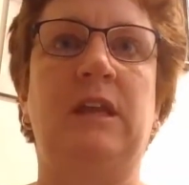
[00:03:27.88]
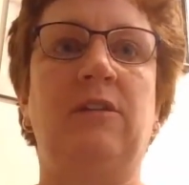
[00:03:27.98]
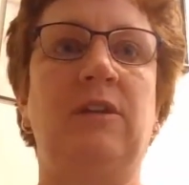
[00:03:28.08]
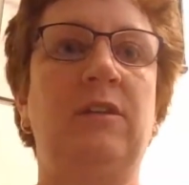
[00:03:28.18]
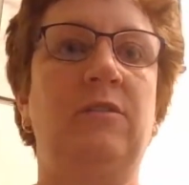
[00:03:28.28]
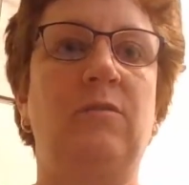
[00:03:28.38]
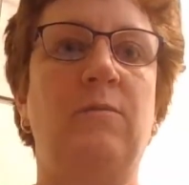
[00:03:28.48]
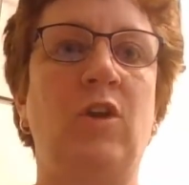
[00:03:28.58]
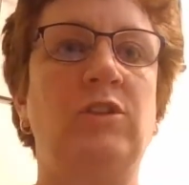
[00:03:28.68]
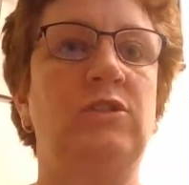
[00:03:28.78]
hairy little
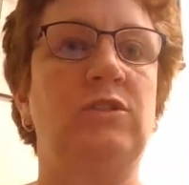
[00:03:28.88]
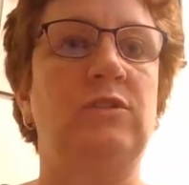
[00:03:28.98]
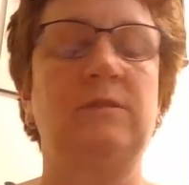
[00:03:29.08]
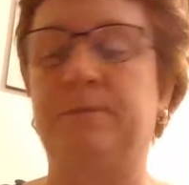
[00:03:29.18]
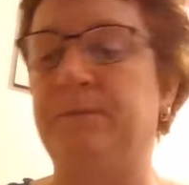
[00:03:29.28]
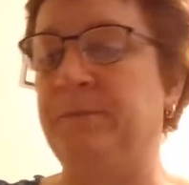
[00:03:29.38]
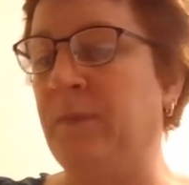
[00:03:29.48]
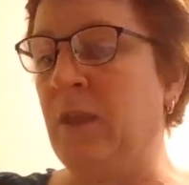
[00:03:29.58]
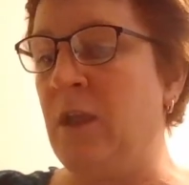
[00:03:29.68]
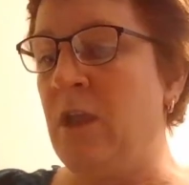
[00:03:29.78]
monsters.
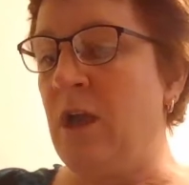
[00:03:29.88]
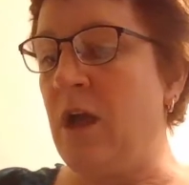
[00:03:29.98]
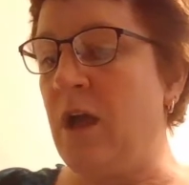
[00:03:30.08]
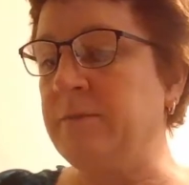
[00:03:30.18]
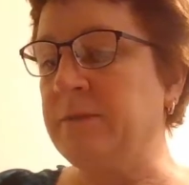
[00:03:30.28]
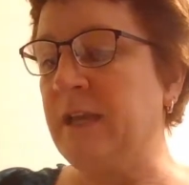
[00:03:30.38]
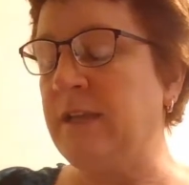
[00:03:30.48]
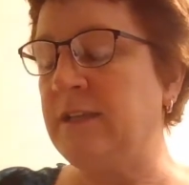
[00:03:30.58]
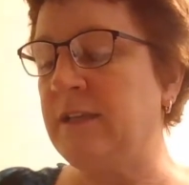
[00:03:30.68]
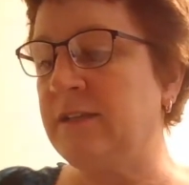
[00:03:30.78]

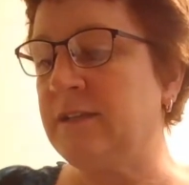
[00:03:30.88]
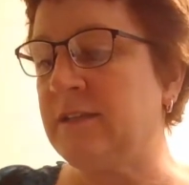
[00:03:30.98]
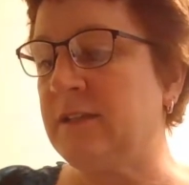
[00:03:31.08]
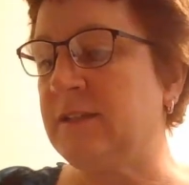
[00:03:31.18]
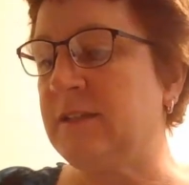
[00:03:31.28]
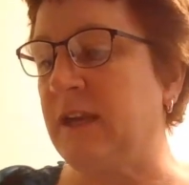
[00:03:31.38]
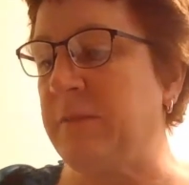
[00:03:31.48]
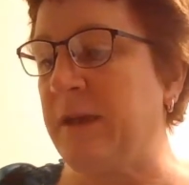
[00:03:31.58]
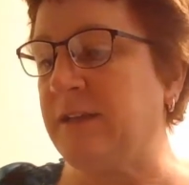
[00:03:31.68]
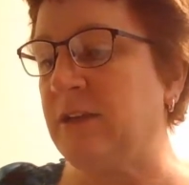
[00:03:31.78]
Scientists study
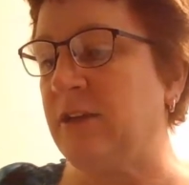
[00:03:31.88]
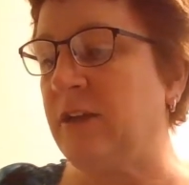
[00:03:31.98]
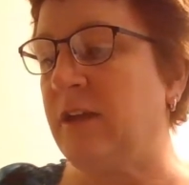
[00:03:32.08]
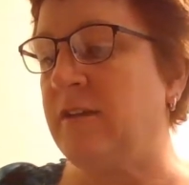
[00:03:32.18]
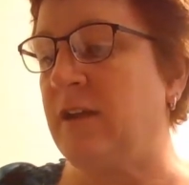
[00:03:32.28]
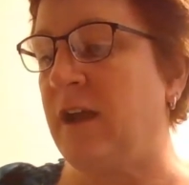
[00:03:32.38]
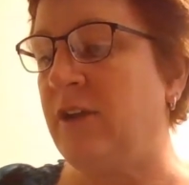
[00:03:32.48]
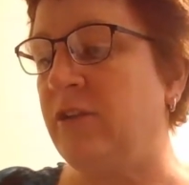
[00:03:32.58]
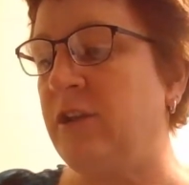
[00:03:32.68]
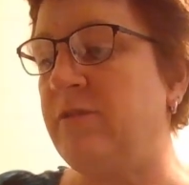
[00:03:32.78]
bacteria not
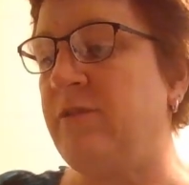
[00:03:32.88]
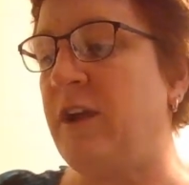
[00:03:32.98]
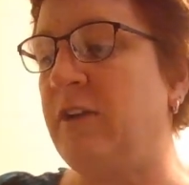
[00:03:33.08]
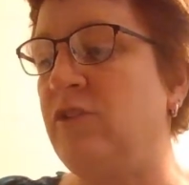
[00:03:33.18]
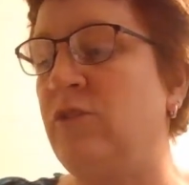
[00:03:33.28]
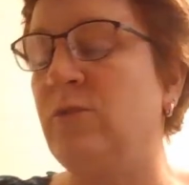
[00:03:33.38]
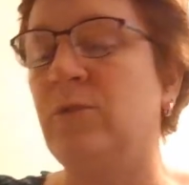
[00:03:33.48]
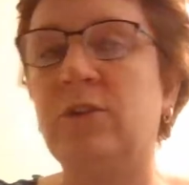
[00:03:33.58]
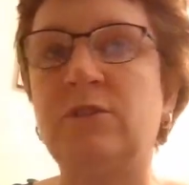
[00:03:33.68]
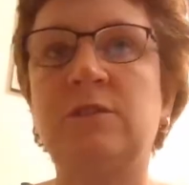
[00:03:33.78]
only to find
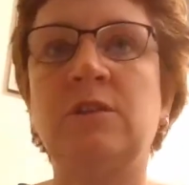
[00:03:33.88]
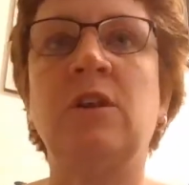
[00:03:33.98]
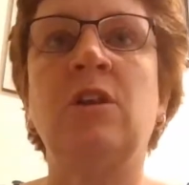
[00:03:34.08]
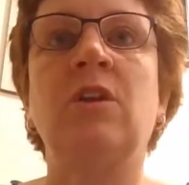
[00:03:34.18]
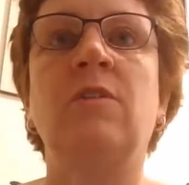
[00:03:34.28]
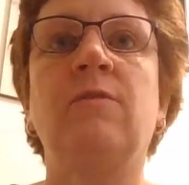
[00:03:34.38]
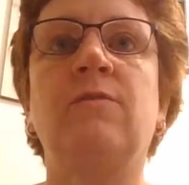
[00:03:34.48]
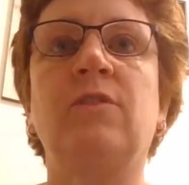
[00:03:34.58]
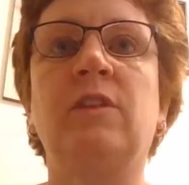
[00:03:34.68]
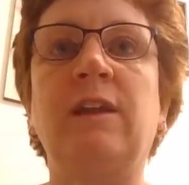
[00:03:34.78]
cures
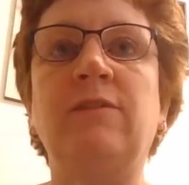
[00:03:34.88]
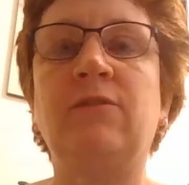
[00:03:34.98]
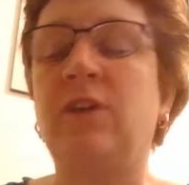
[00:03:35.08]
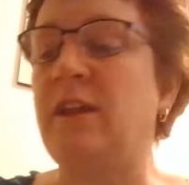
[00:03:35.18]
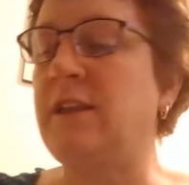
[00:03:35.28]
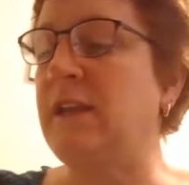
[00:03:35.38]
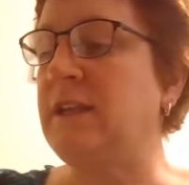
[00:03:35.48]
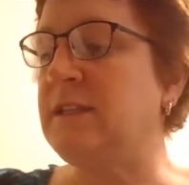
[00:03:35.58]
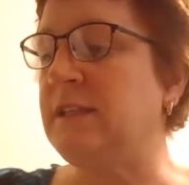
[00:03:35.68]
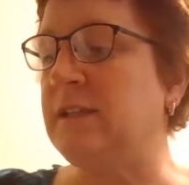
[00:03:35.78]
for life-threatening
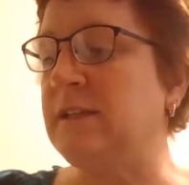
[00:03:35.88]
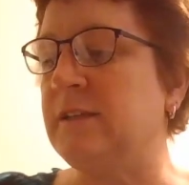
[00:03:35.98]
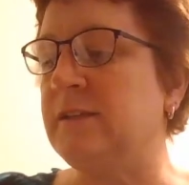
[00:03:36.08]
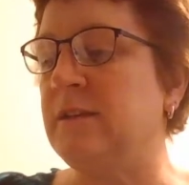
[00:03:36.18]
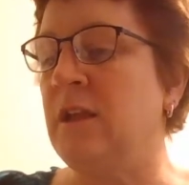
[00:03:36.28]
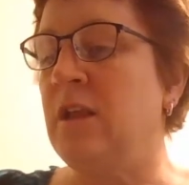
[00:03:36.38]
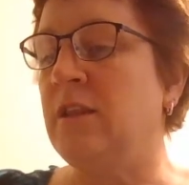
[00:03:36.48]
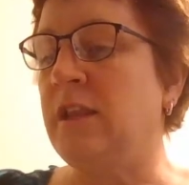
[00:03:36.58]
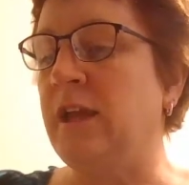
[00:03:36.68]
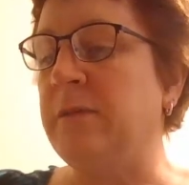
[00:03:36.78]
diseases
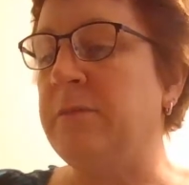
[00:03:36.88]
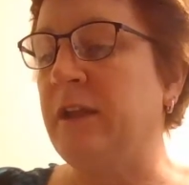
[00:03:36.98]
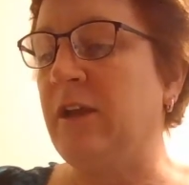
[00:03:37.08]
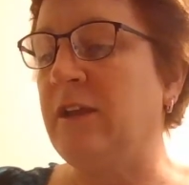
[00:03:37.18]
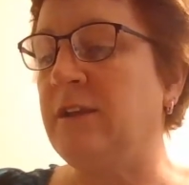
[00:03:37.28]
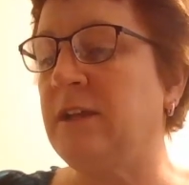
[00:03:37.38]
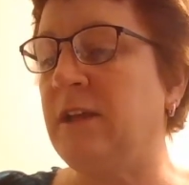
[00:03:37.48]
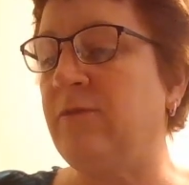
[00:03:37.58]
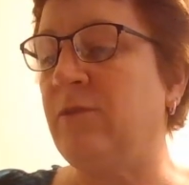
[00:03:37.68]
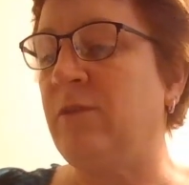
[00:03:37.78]
like malaria and
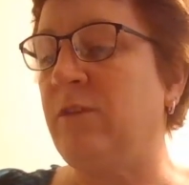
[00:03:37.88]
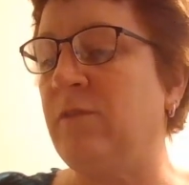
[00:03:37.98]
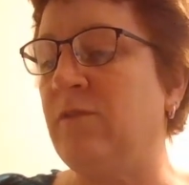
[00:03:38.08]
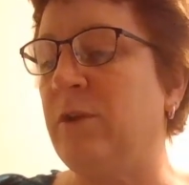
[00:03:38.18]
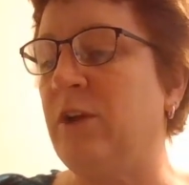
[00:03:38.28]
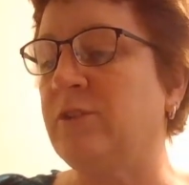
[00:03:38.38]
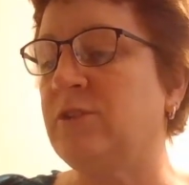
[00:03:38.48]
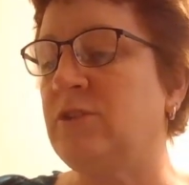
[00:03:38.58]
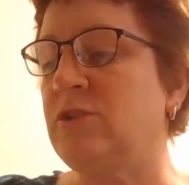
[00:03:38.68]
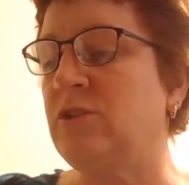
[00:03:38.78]
typhoid fever, but
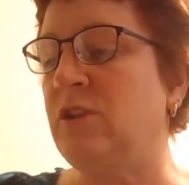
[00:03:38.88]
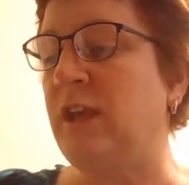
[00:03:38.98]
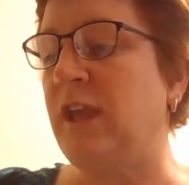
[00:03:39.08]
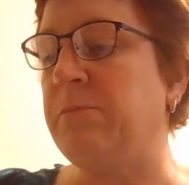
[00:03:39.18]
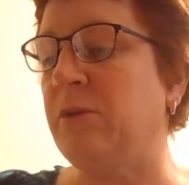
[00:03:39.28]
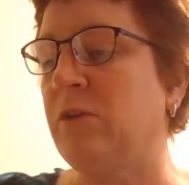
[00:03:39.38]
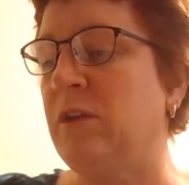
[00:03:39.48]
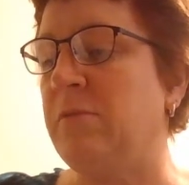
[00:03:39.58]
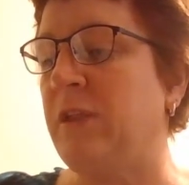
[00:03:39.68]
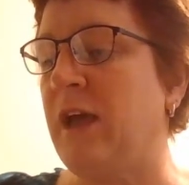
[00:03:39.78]
also to create
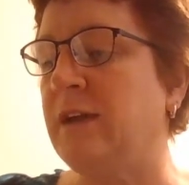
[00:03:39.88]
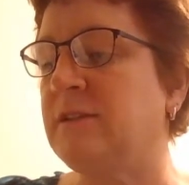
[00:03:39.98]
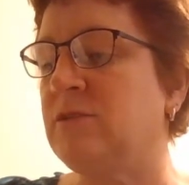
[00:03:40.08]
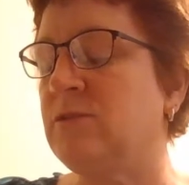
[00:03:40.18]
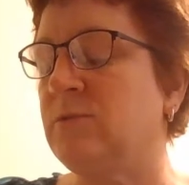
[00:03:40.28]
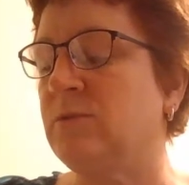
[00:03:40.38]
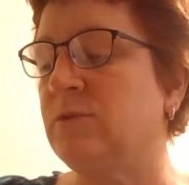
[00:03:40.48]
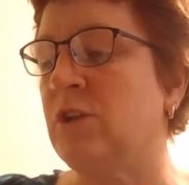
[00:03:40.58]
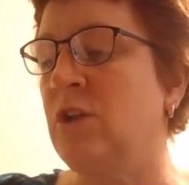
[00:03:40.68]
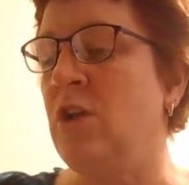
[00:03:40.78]
building blocks and
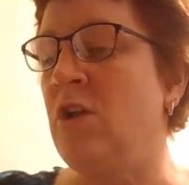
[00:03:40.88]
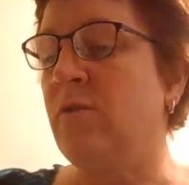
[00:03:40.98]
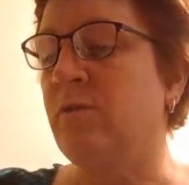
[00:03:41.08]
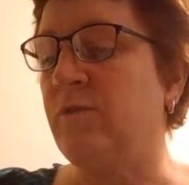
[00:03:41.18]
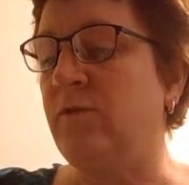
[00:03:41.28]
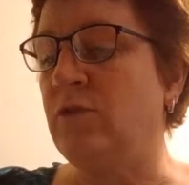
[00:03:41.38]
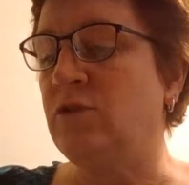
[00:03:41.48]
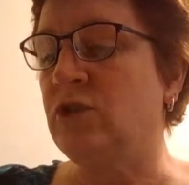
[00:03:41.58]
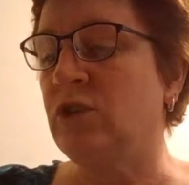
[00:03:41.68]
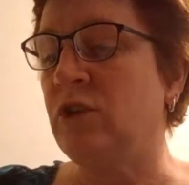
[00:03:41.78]
tools for
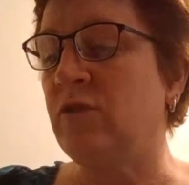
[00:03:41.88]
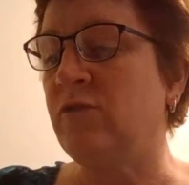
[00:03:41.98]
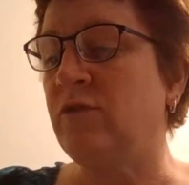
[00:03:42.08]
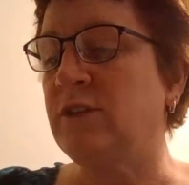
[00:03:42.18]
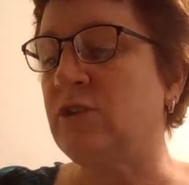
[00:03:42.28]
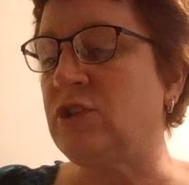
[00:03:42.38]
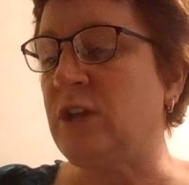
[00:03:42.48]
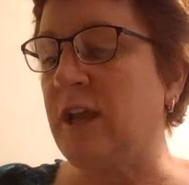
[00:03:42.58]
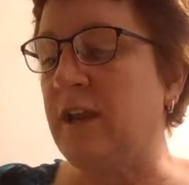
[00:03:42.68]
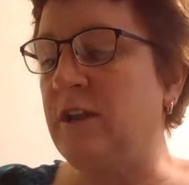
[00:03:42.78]
future research
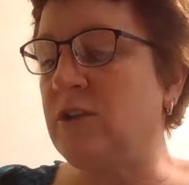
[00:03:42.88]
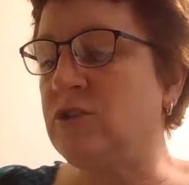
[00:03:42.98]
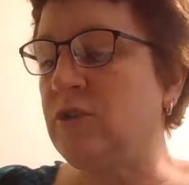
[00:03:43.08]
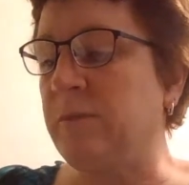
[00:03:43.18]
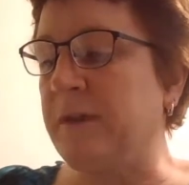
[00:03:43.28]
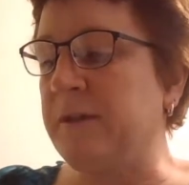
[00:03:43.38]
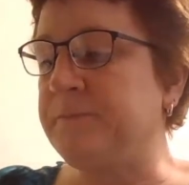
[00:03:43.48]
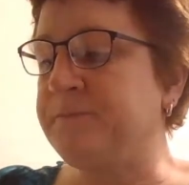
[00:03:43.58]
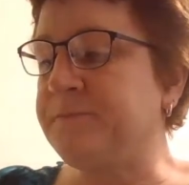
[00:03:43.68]
and treatment.